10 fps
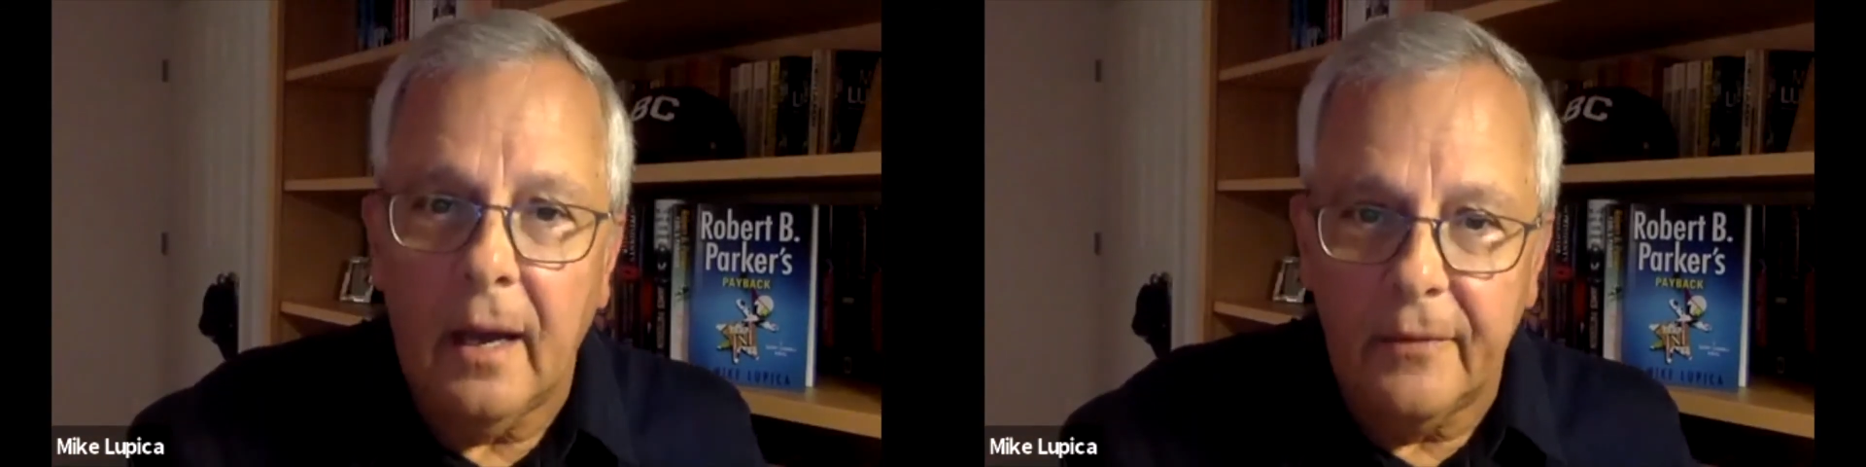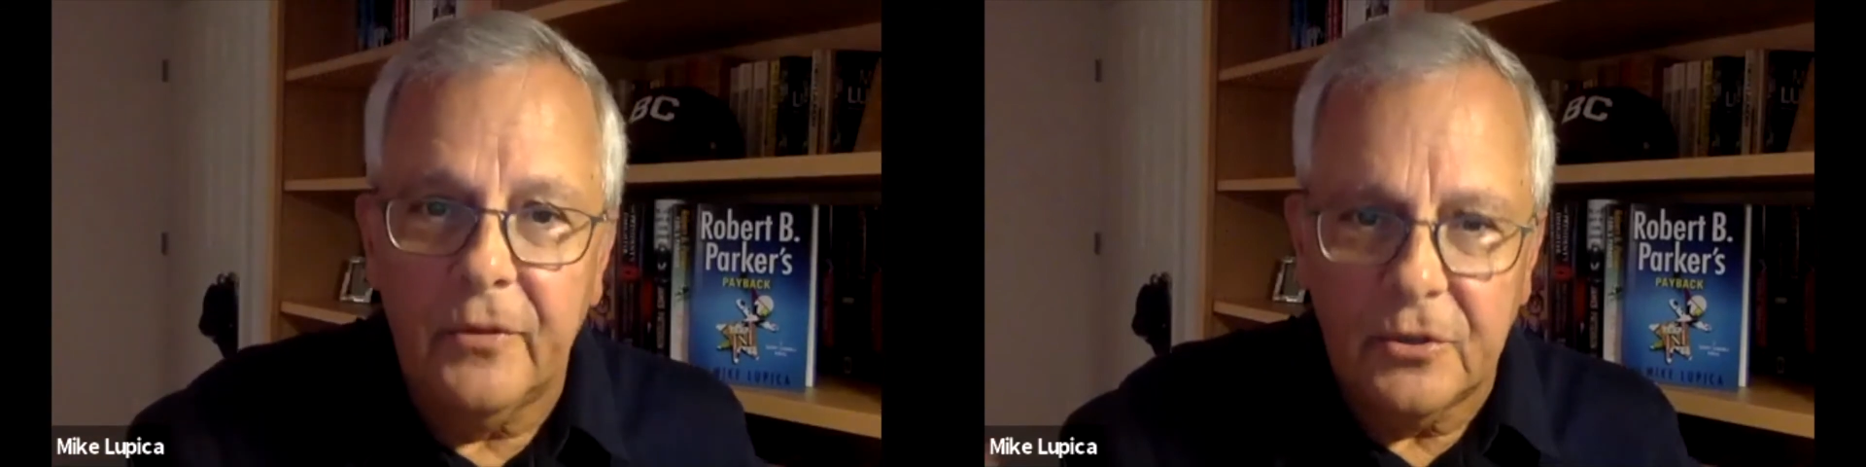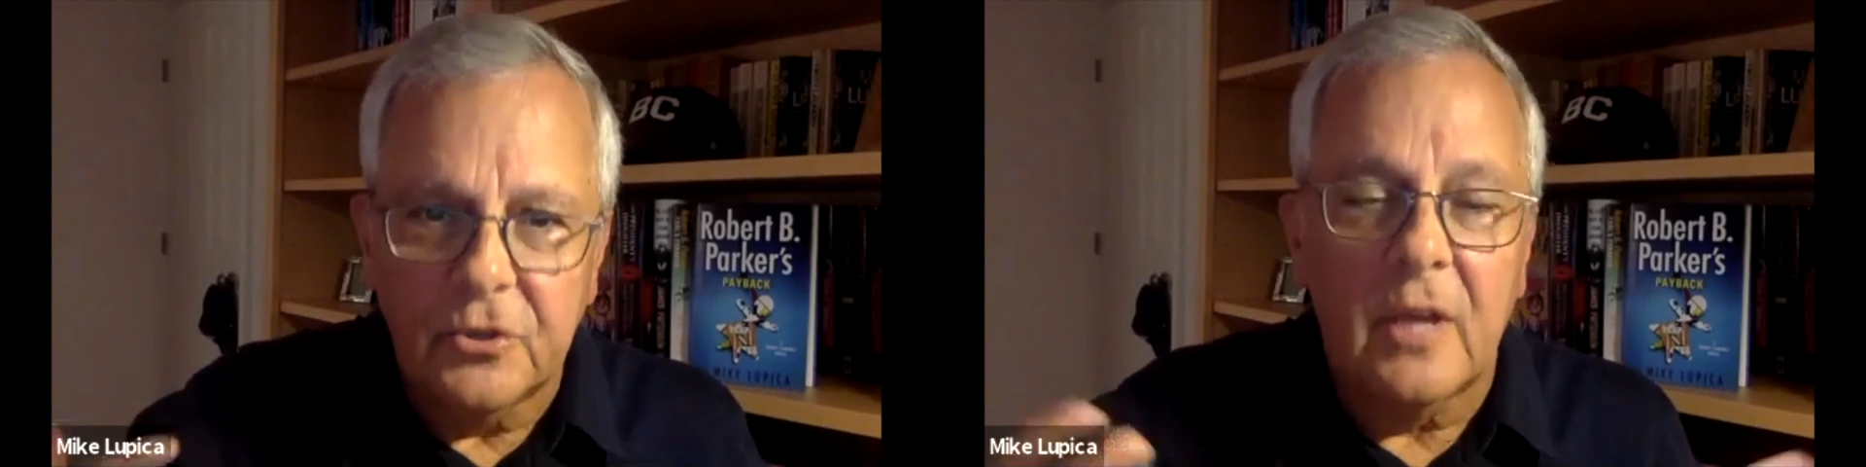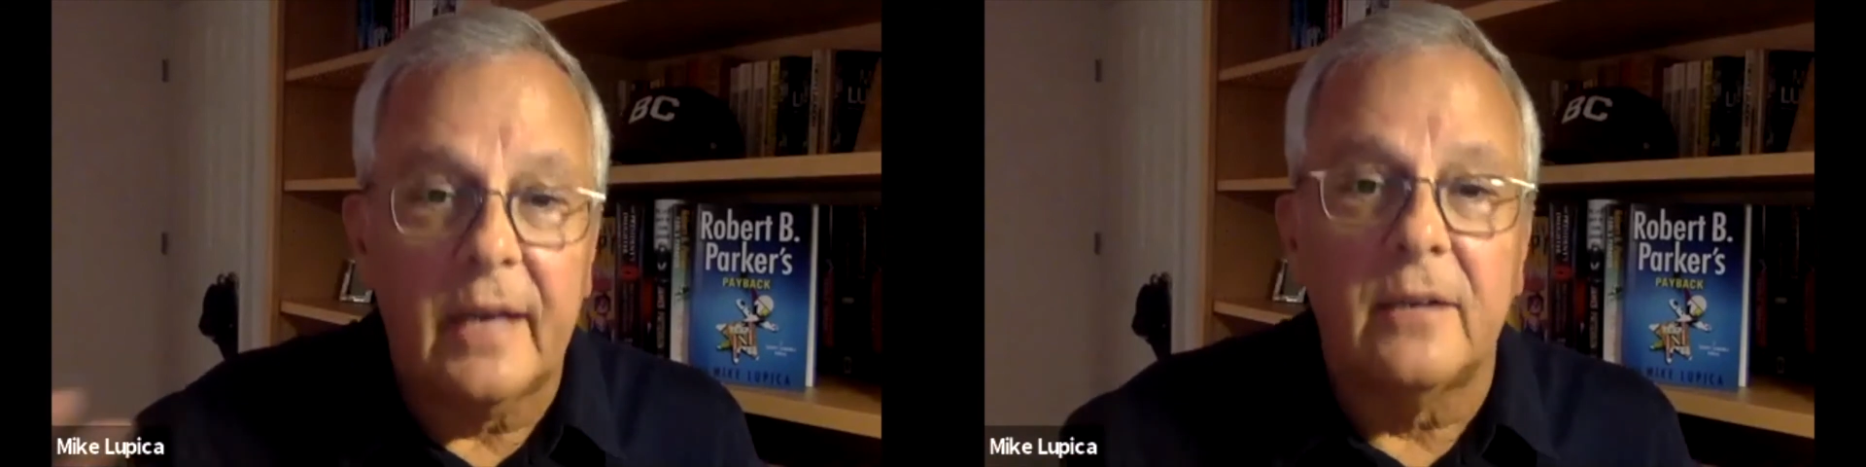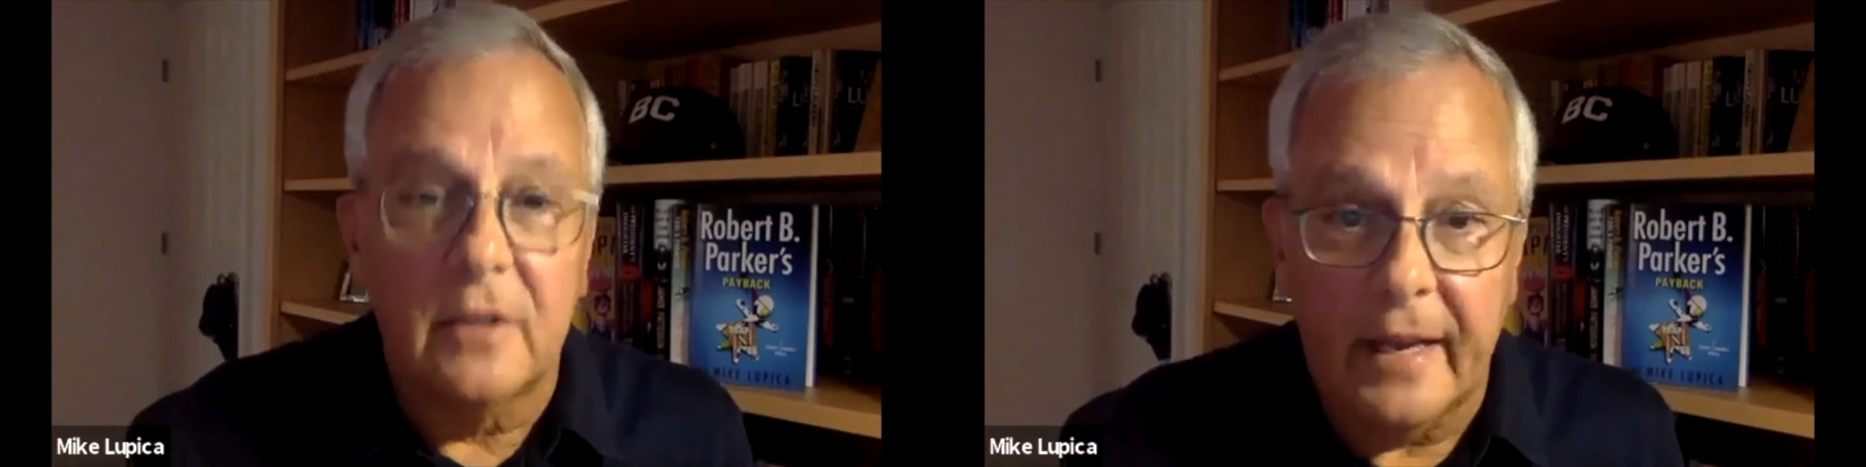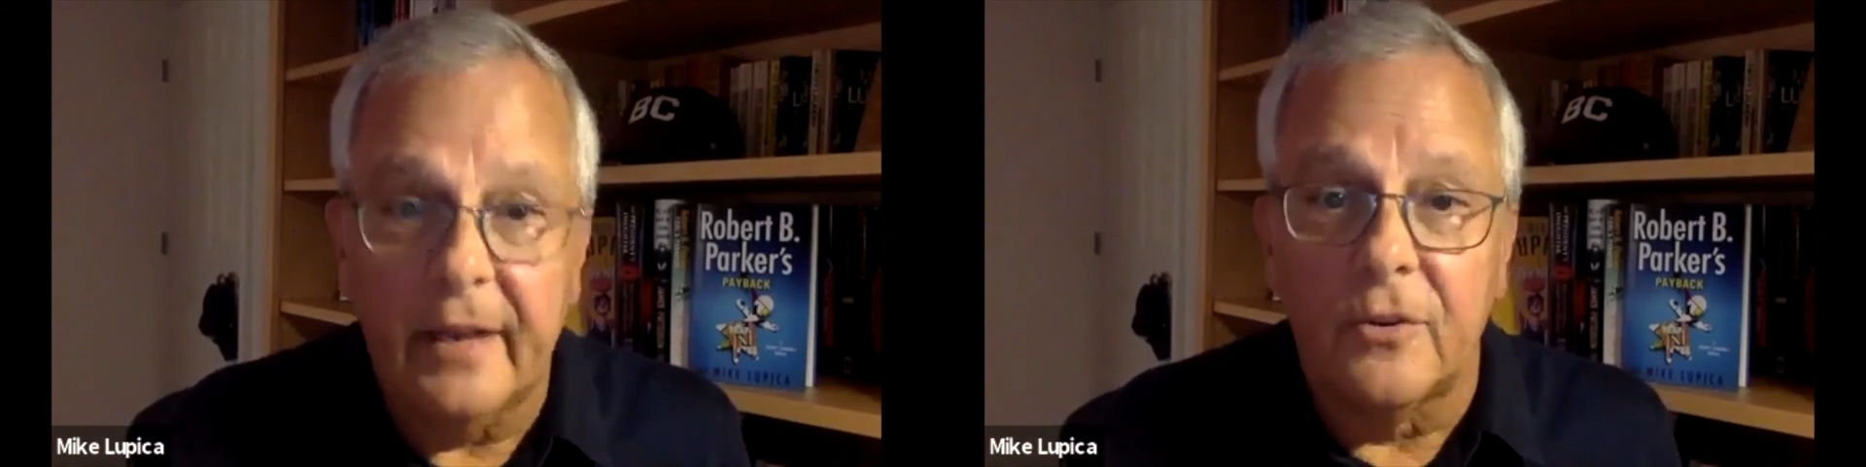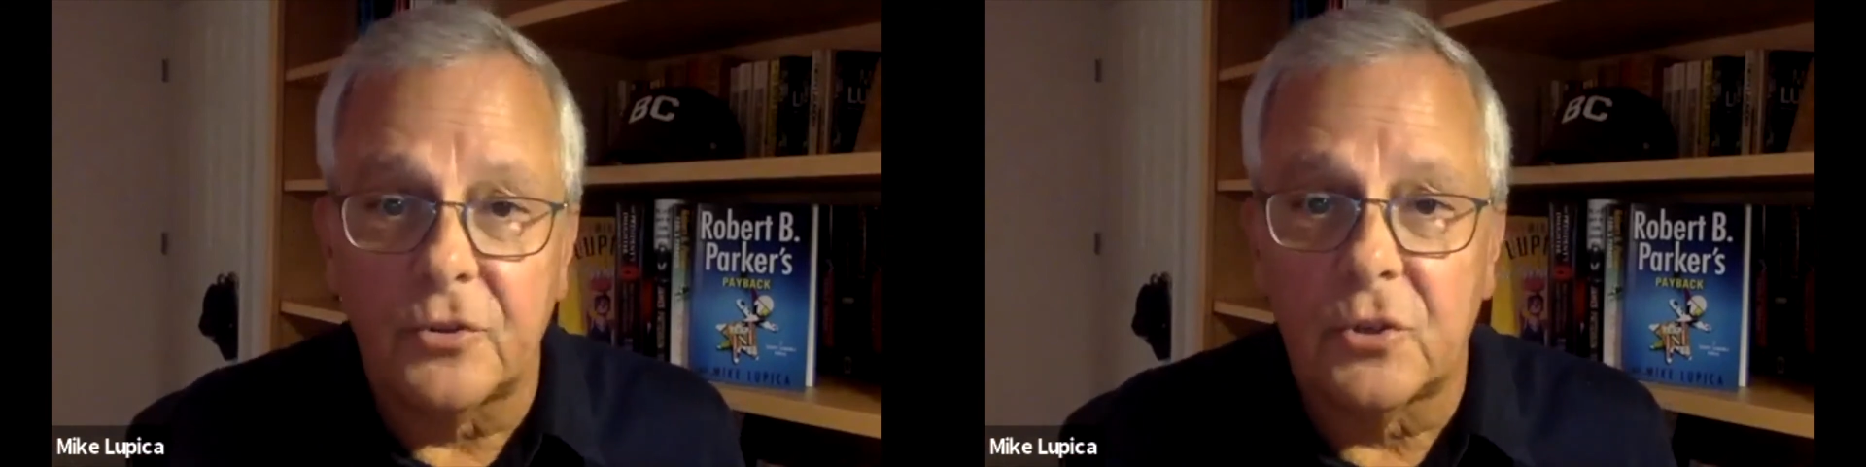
There's a lot of layers